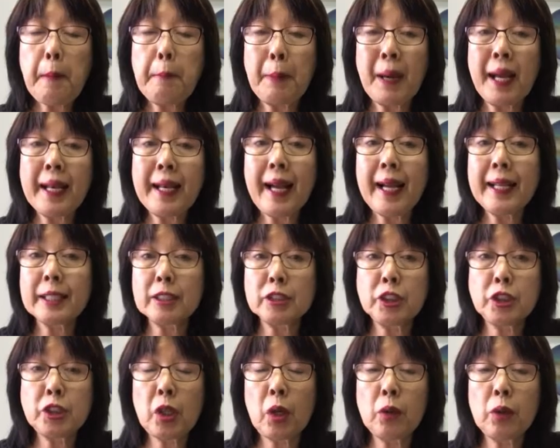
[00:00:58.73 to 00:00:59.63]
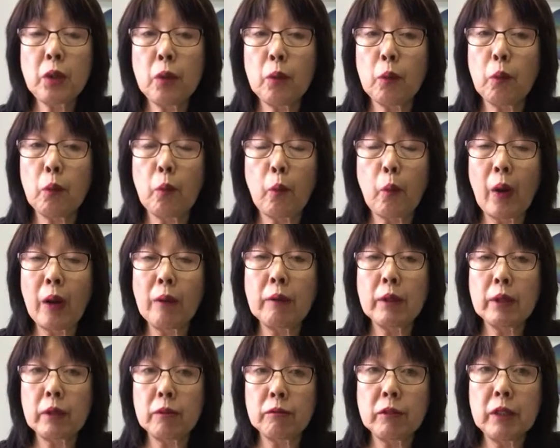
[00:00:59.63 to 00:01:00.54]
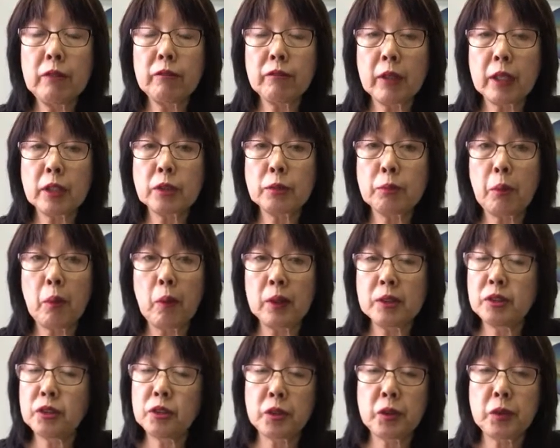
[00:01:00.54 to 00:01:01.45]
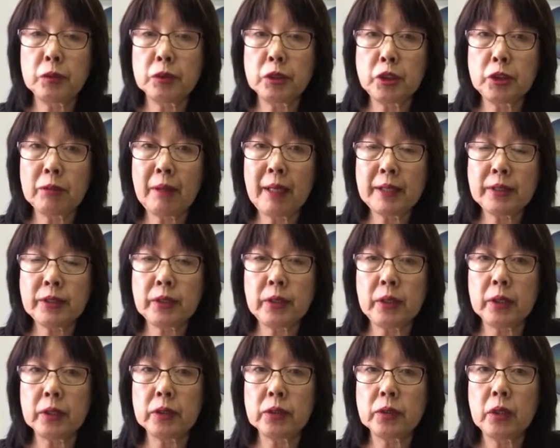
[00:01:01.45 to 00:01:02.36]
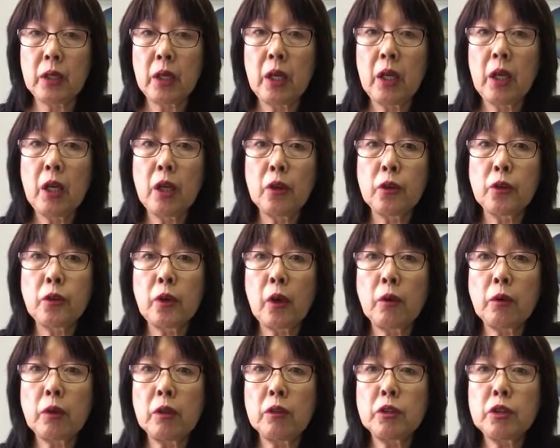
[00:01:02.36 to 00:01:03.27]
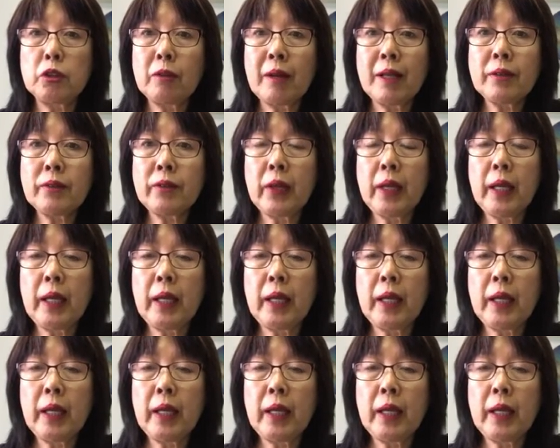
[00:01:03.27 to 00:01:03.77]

But I could show you where are the reflex points to address this. So to address